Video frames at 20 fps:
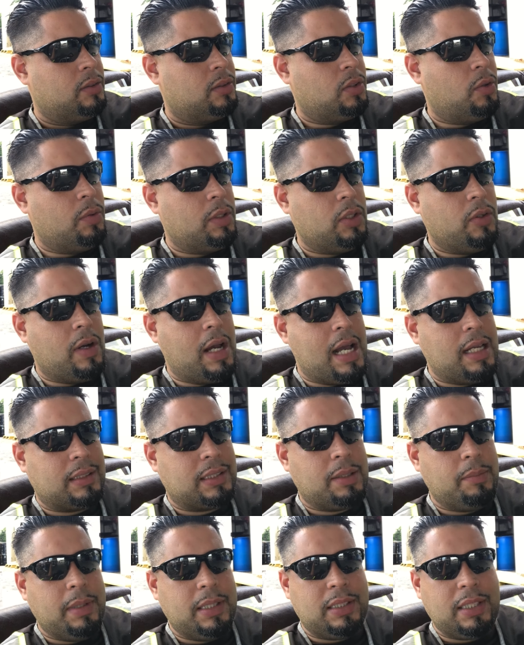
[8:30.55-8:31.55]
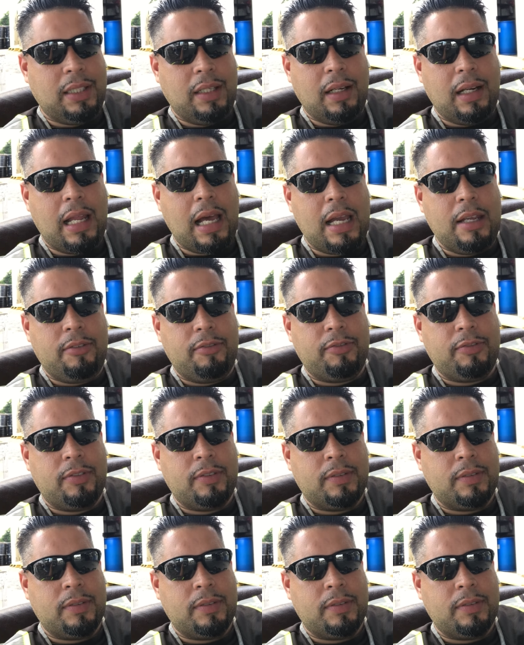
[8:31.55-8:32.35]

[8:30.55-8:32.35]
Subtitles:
So when you ask him into your life,